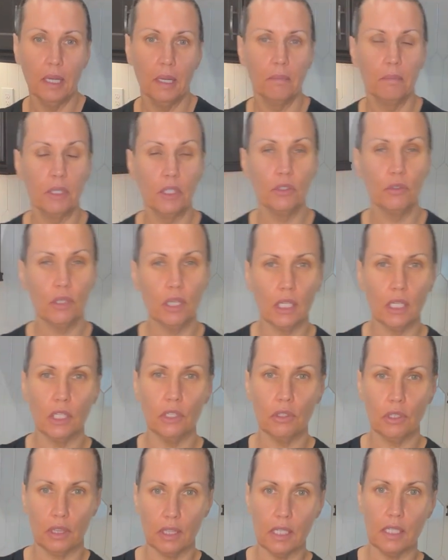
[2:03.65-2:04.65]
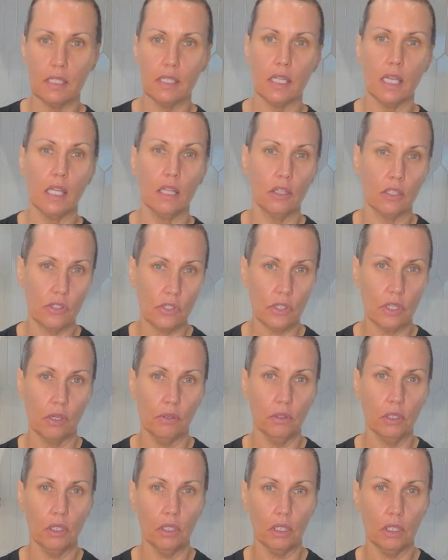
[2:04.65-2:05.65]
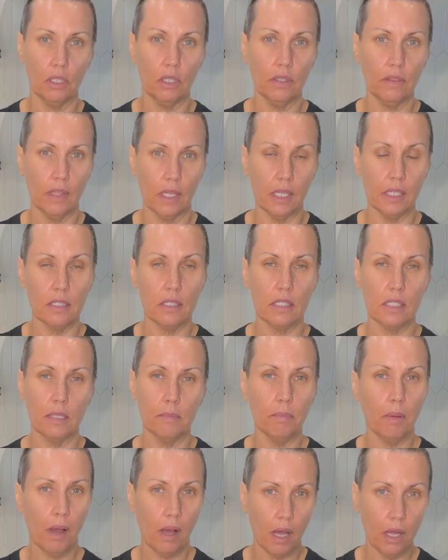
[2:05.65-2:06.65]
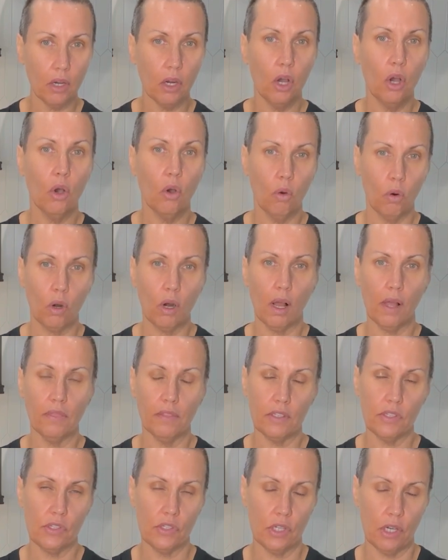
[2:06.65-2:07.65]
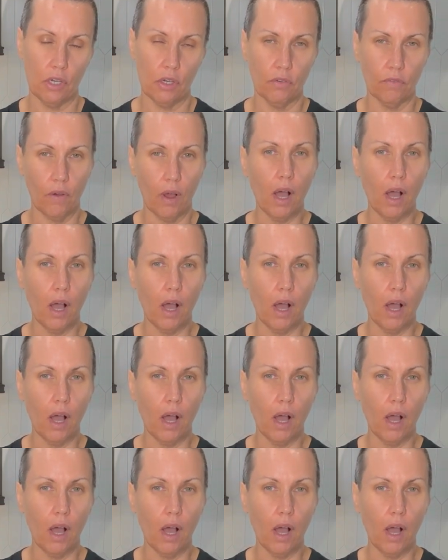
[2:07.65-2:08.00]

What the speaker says: but you can cook this in the slow cooker, the Instant Pot, or on the stove.